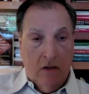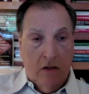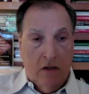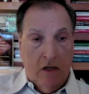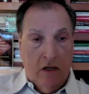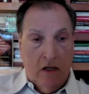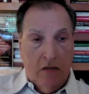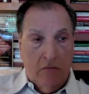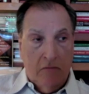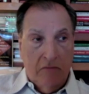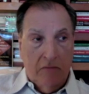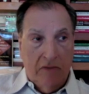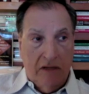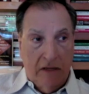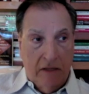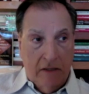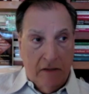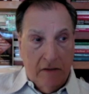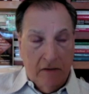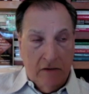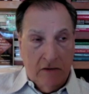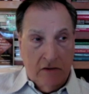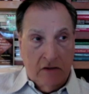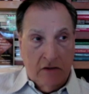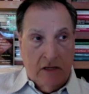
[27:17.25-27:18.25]
it
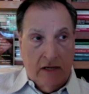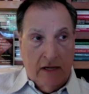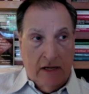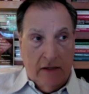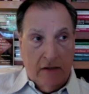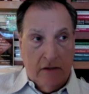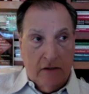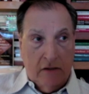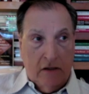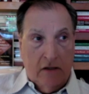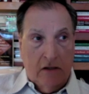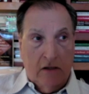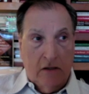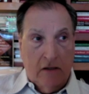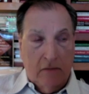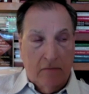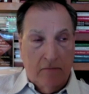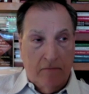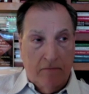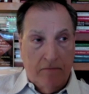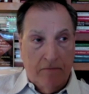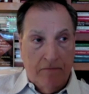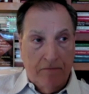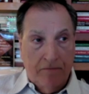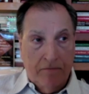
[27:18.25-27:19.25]
means that
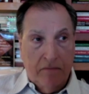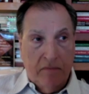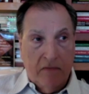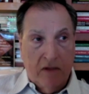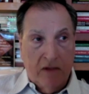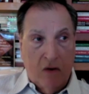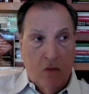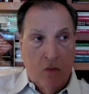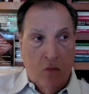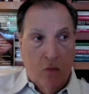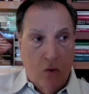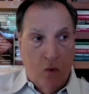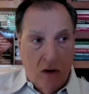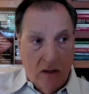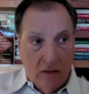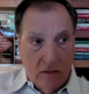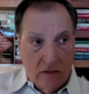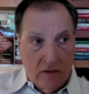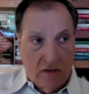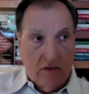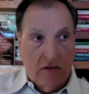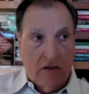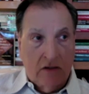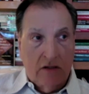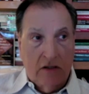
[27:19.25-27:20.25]

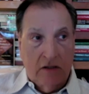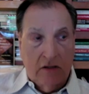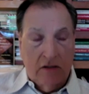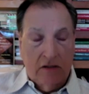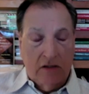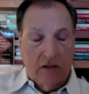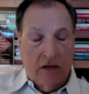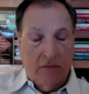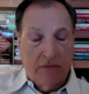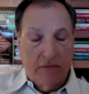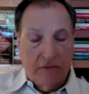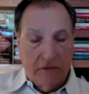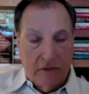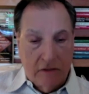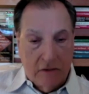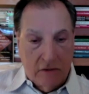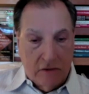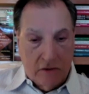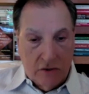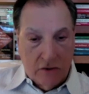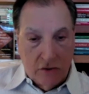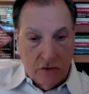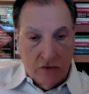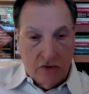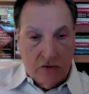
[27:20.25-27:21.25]
once the
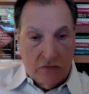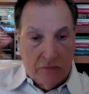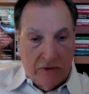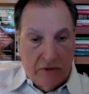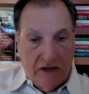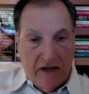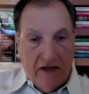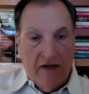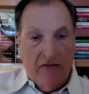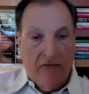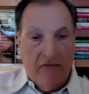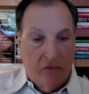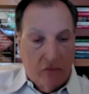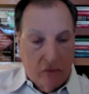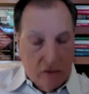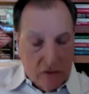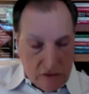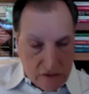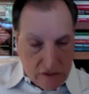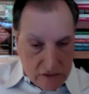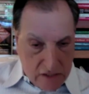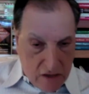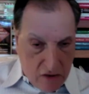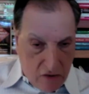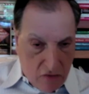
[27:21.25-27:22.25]
substance use behavior
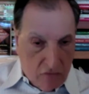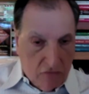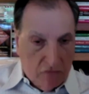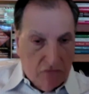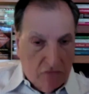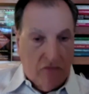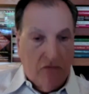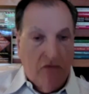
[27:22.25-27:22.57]
itself